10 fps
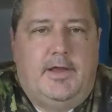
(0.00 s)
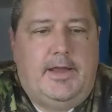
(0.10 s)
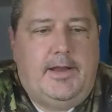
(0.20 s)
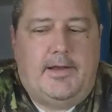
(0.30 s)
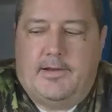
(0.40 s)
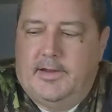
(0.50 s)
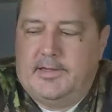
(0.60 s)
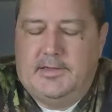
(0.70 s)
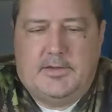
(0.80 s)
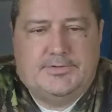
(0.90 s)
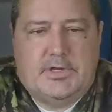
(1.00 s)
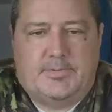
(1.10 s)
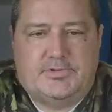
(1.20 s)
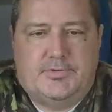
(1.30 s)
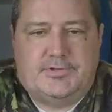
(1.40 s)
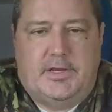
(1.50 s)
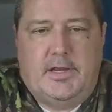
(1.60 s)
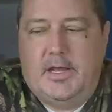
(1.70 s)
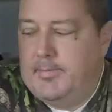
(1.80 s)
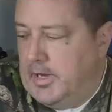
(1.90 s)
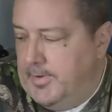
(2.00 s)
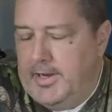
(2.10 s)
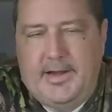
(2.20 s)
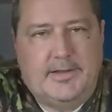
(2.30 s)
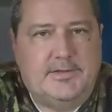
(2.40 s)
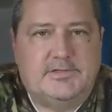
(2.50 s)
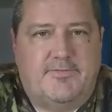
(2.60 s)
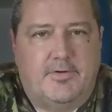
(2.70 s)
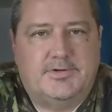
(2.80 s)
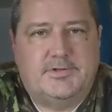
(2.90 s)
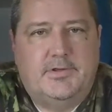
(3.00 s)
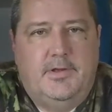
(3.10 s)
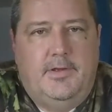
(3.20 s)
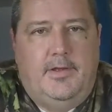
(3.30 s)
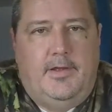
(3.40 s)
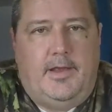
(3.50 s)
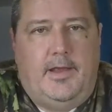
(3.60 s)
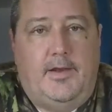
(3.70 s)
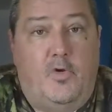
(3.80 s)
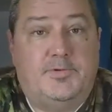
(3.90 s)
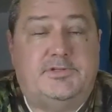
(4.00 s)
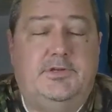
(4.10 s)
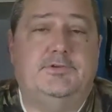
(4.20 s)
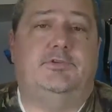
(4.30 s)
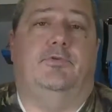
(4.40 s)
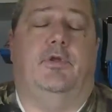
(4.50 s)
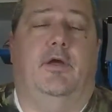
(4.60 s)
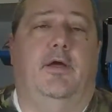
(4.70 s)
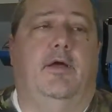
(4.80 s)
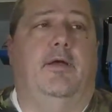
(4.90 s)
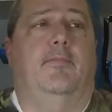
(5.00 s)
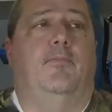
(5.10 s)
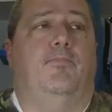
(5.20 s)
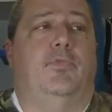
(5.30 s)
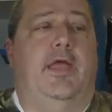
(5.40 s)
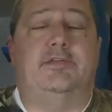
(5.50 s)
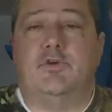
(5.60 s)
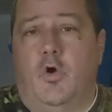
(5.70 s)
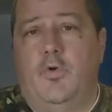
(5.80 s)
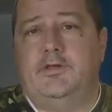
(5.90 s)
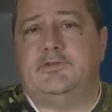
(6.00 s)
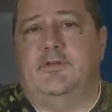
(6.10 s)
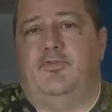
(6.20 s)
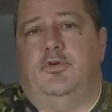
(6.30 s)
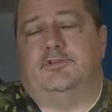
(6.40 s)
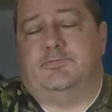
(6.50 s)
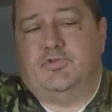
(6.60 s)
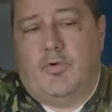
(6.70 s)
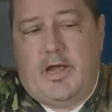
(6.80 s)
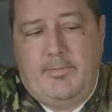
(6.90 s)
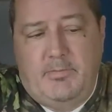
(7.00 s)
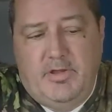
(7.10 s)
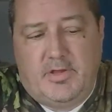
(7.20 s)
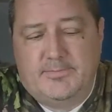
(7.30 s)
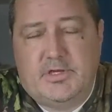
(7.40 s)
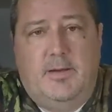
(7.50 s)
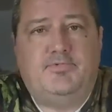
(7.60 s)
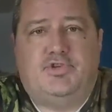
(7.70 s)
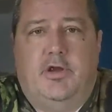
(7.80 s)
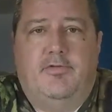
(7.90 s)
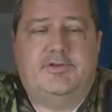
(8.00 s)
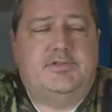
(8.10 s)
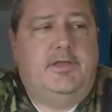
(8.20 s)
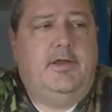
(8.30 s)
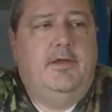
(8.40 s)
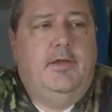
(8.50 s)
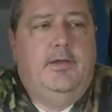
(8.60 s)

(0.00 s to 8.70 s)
and I'd like to get those up as soon as I can, but I'm going to edit this first, and hope to see you soon. As always, if you could subscribe, give me a thumbs up, share this thing.